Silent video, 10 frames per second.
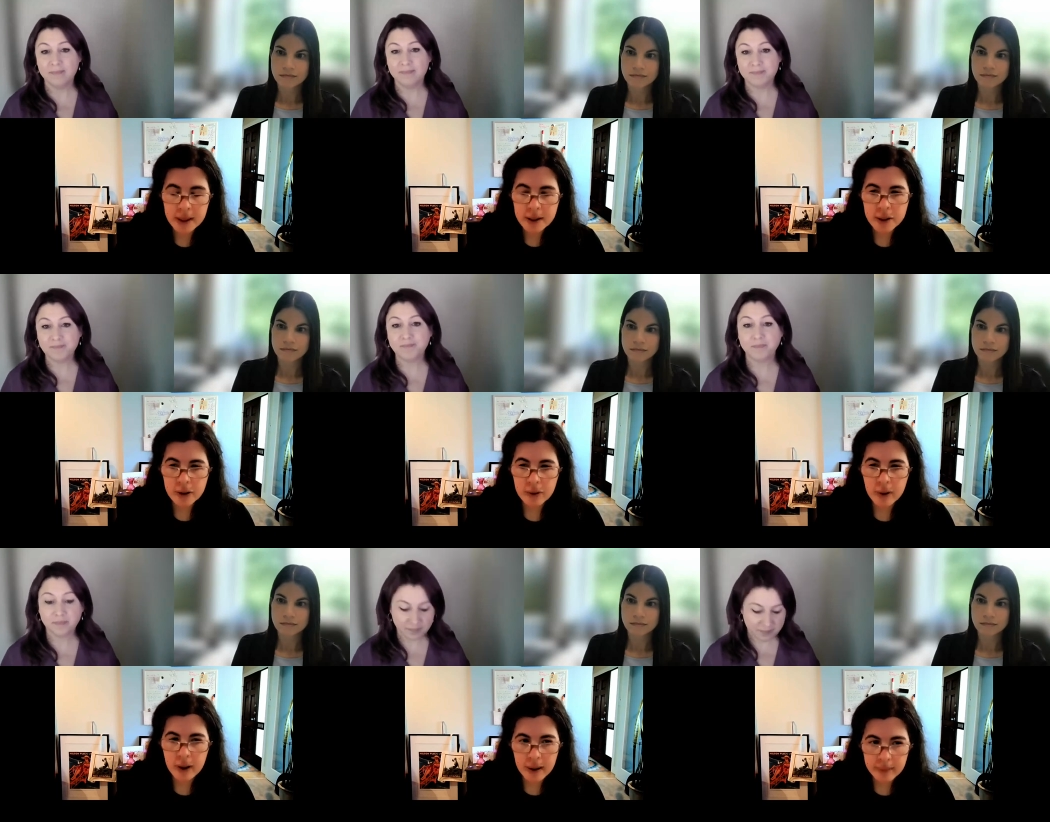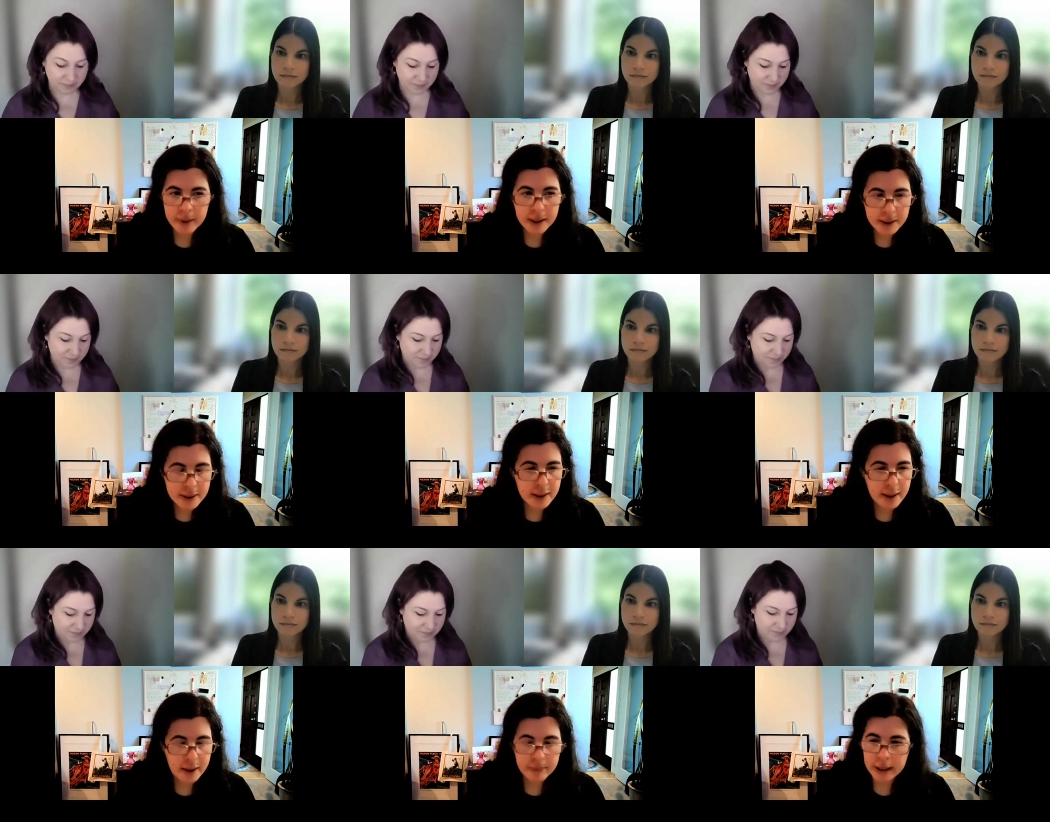Speaker 1: So, um, as
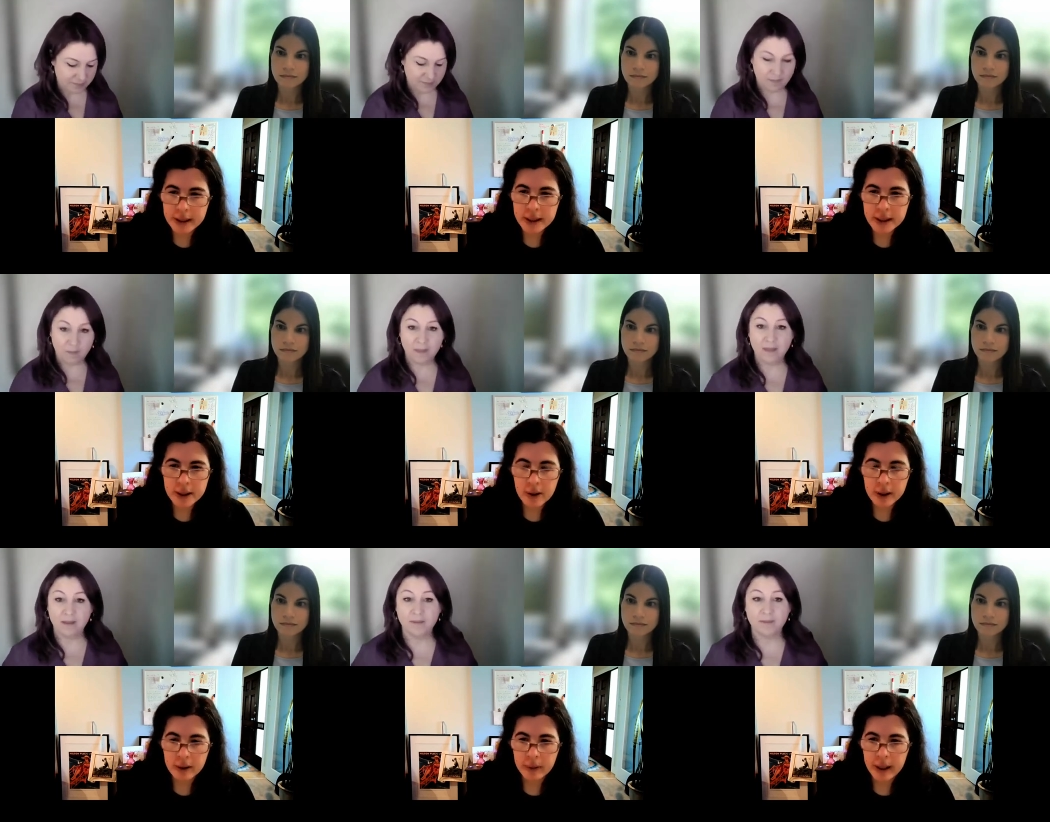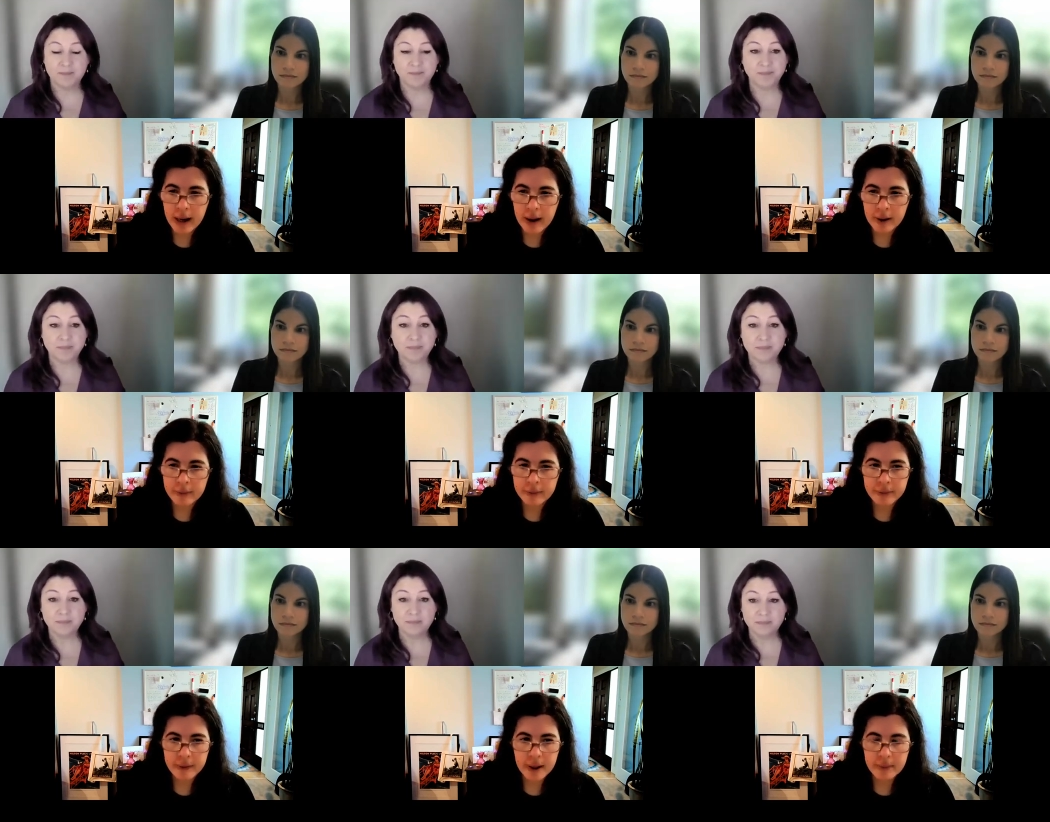um, Ainsley's noted, we have
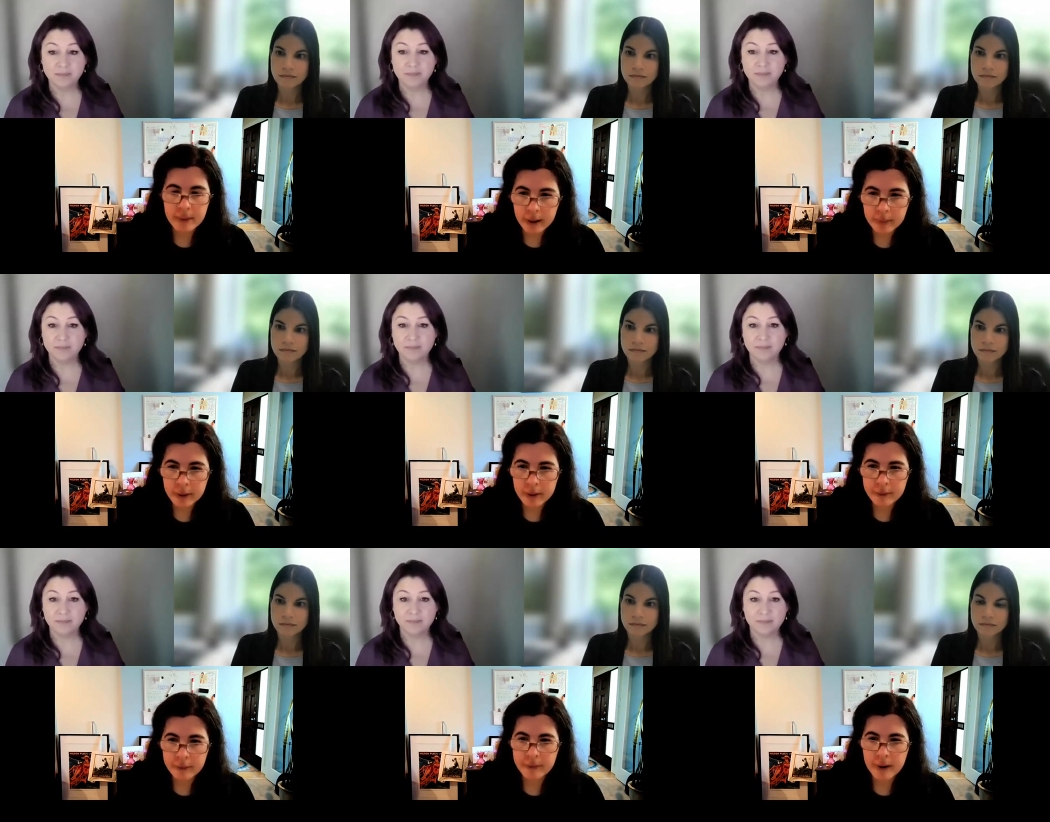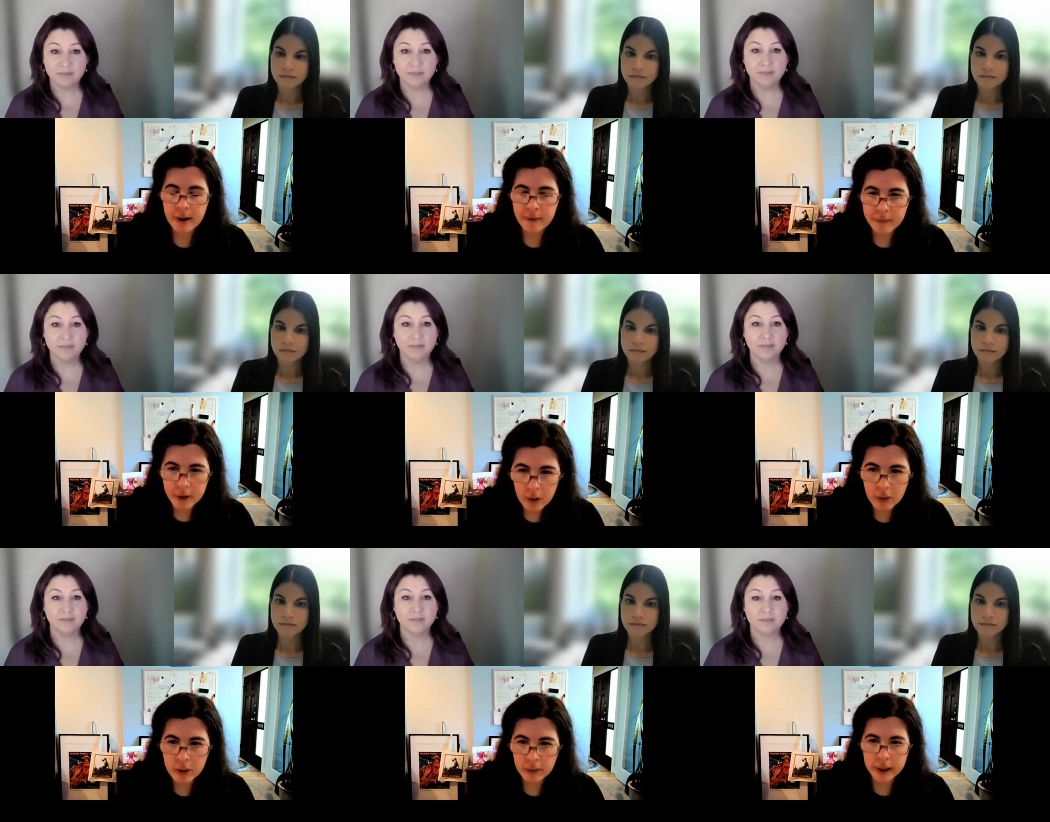um, a number of, of
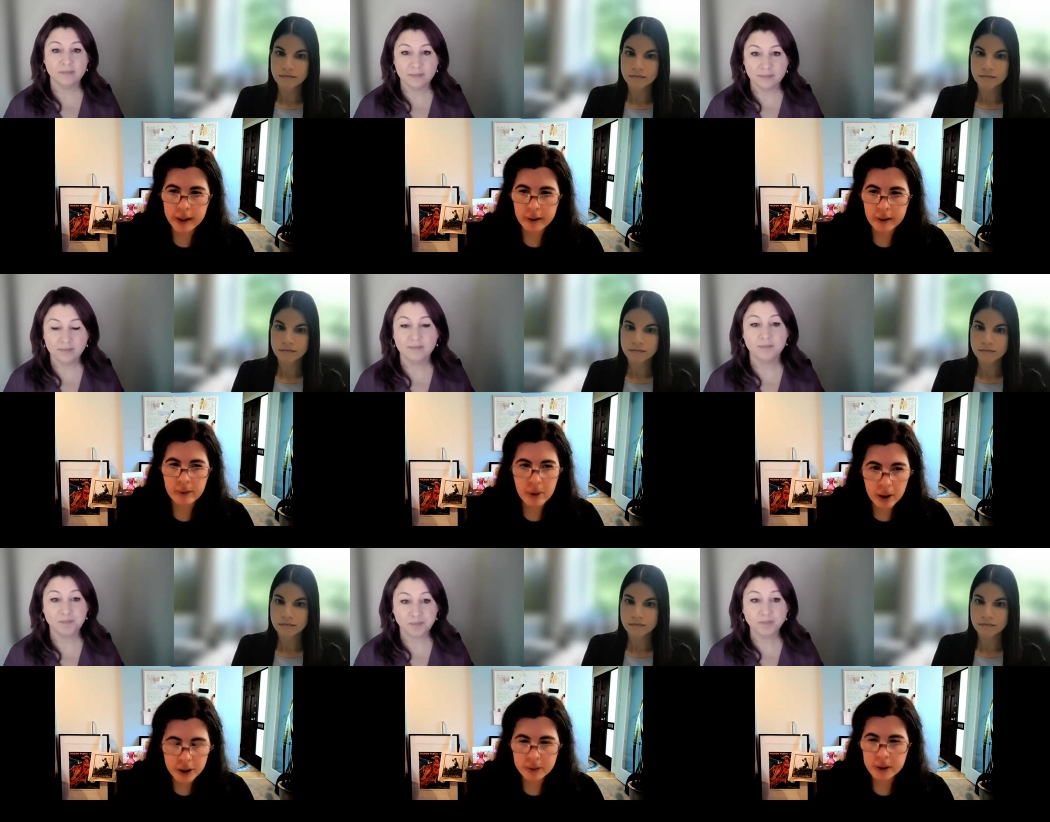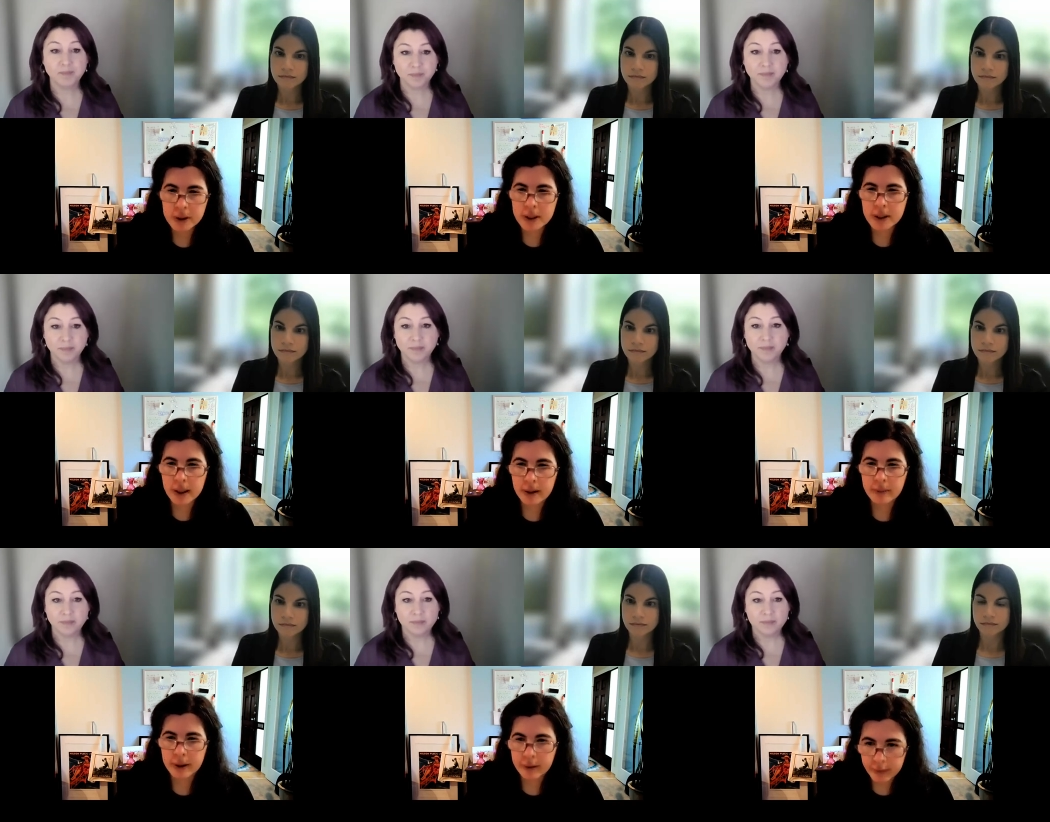co curricular modules
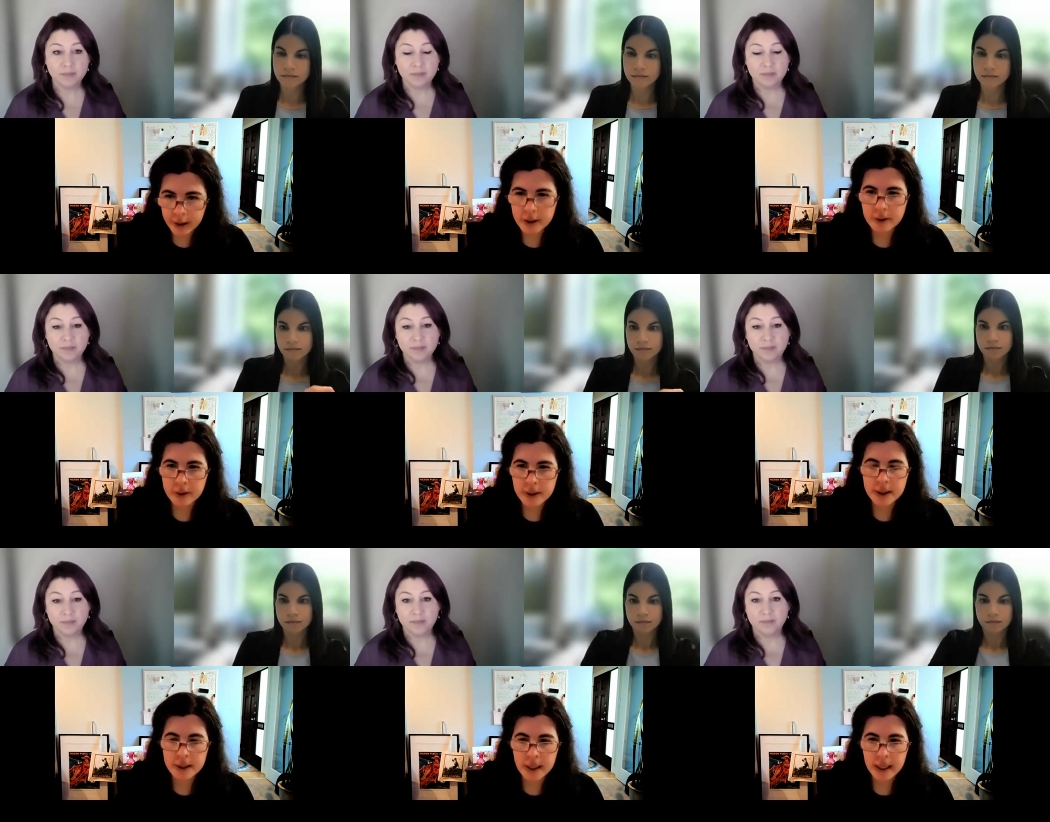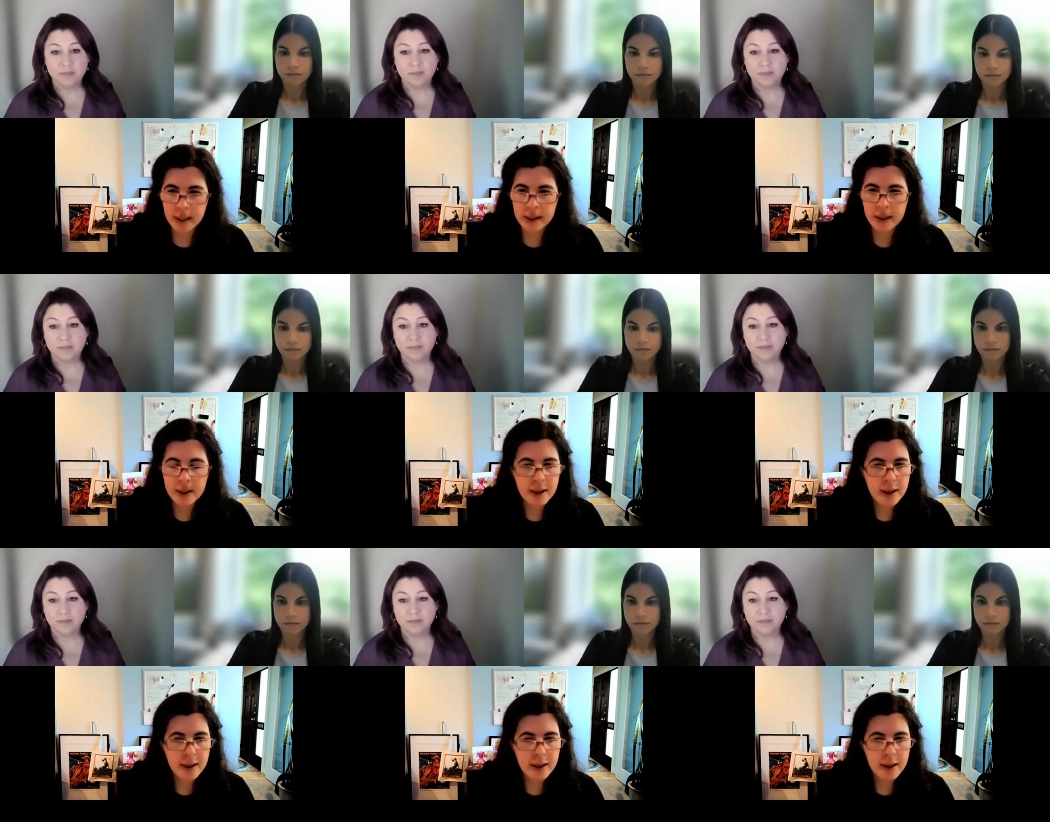that we invite students to take,